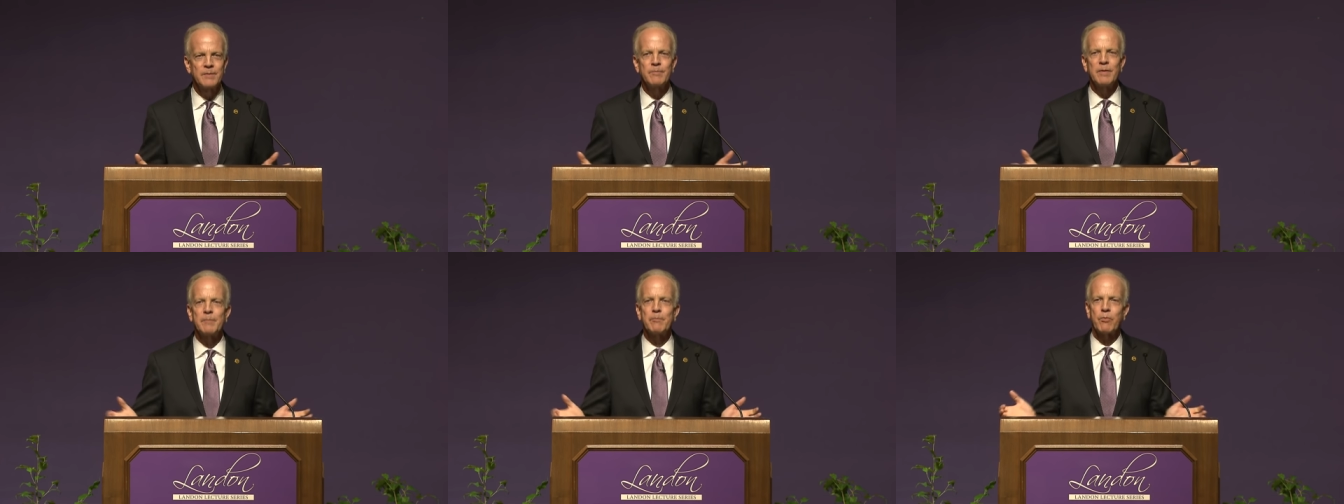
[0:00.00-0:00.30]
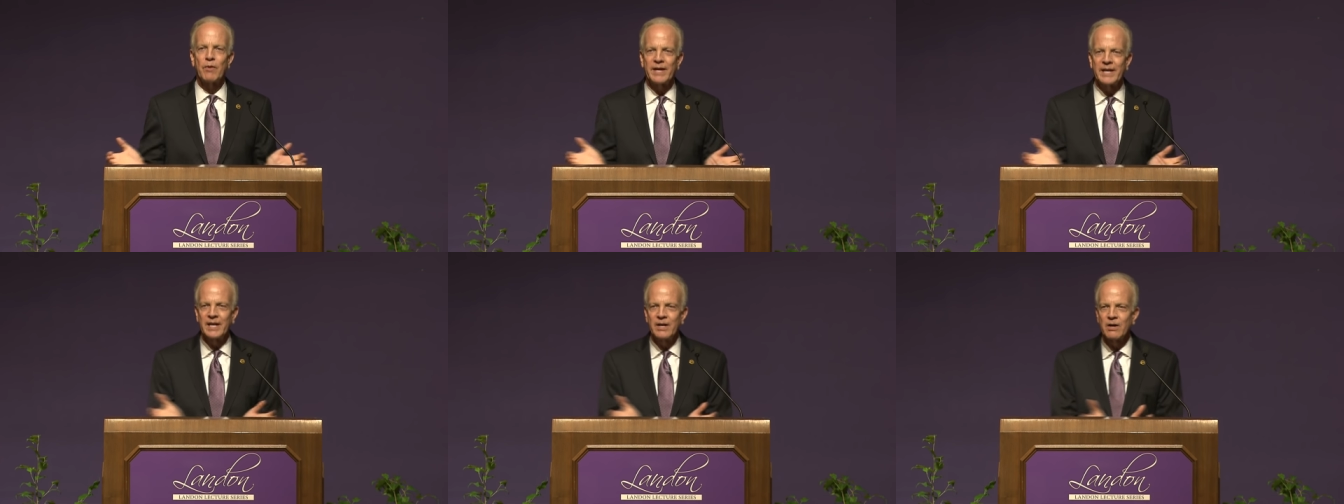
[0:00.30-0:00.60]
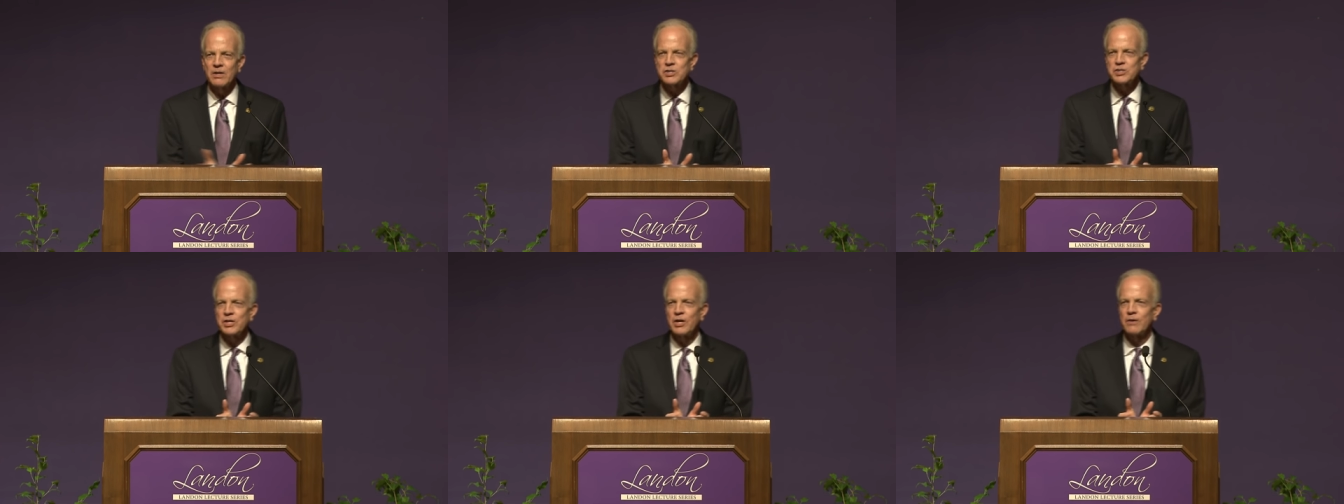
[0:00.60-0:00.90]
but bringing
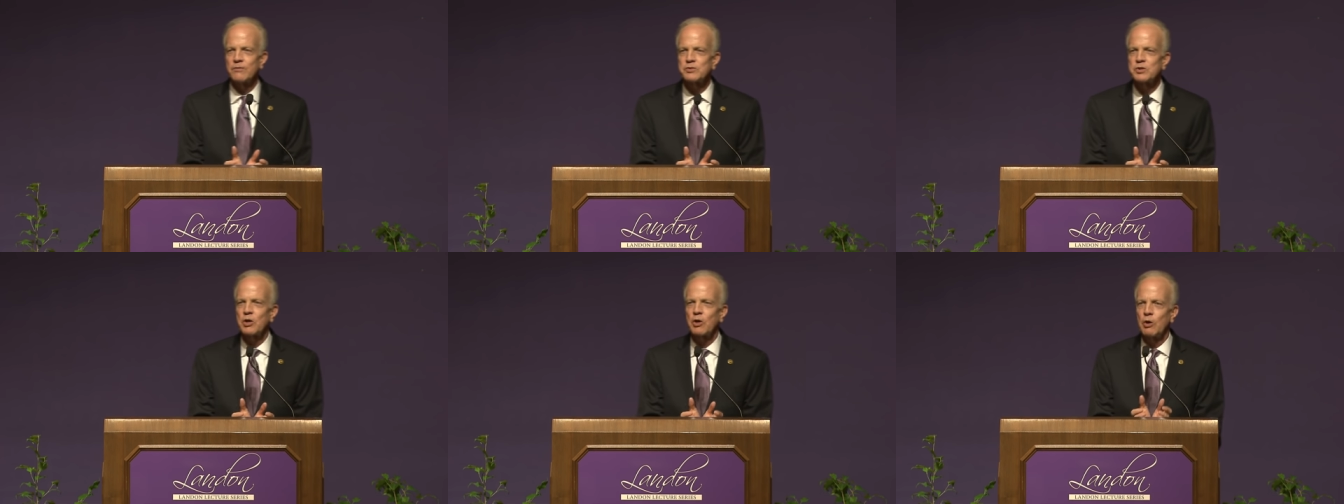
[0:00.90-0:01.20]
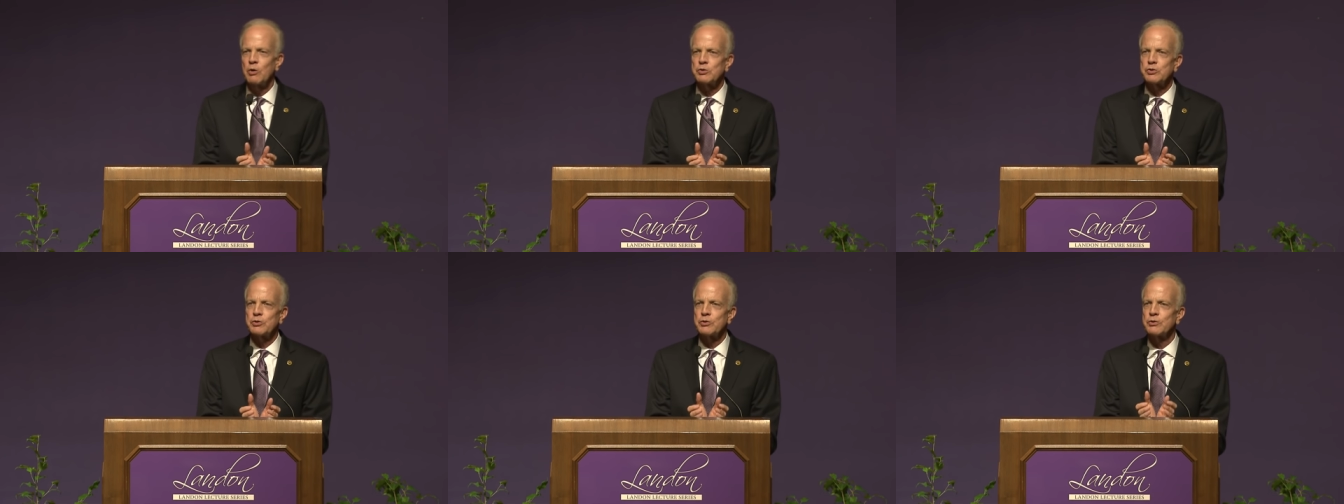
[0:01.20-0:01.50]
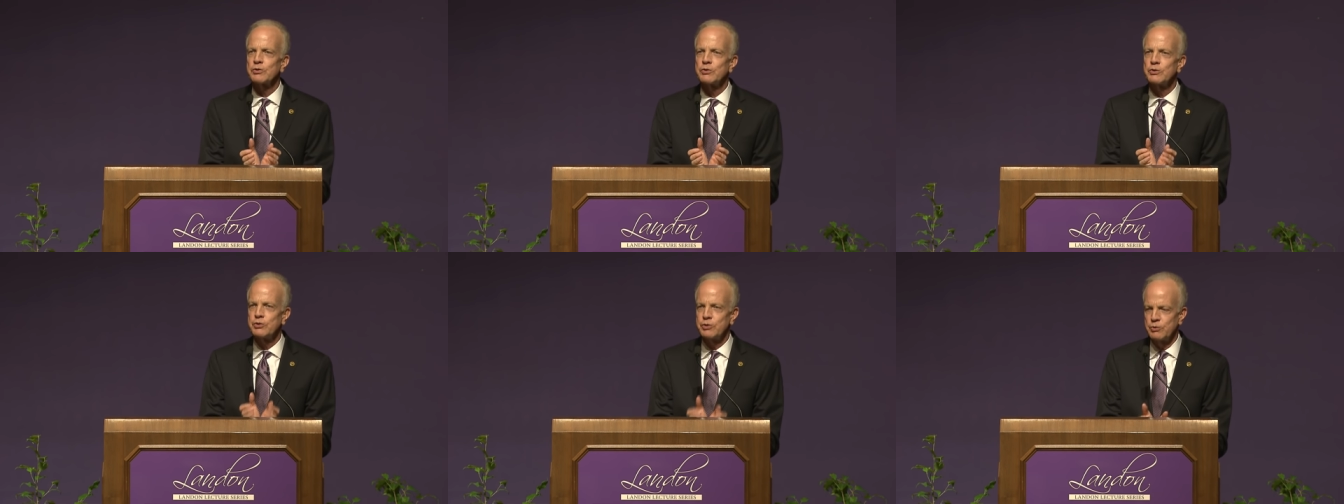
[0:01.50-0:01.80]
ourselves closer
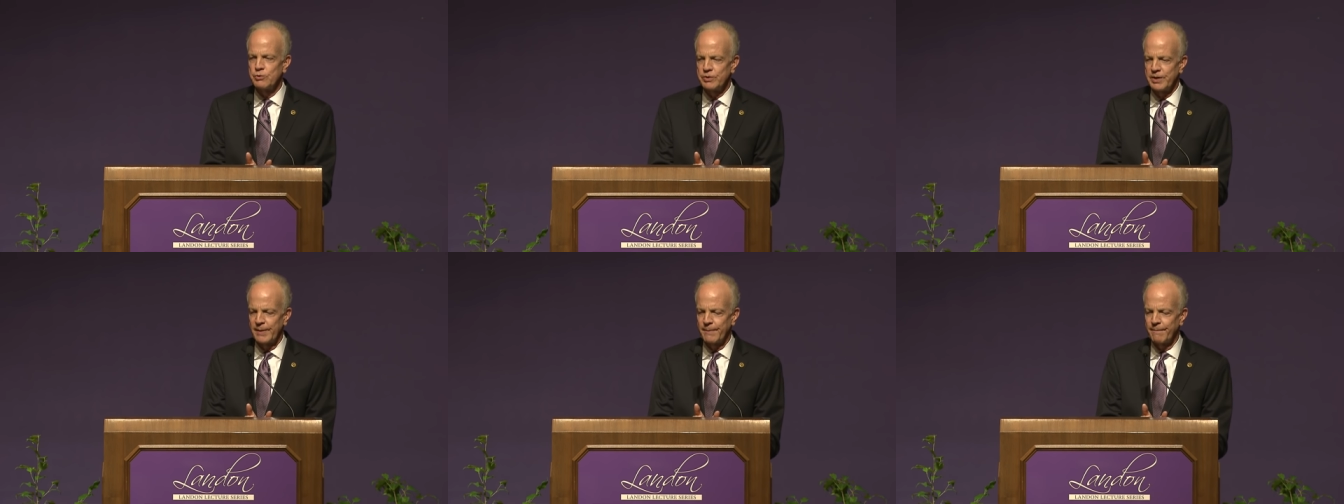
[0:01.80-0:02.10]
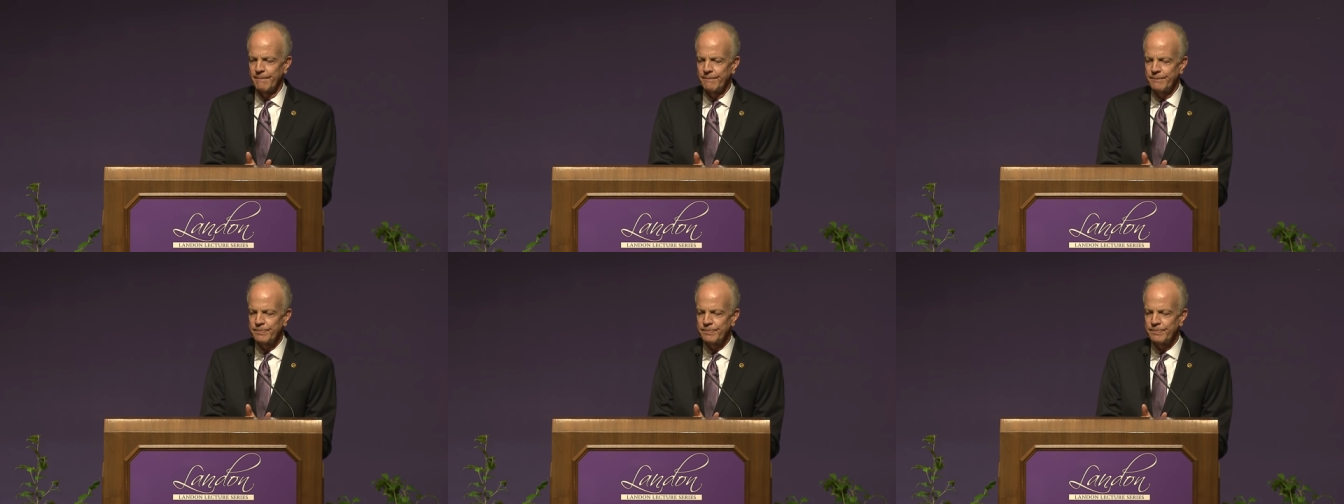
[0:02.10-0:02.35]
to them.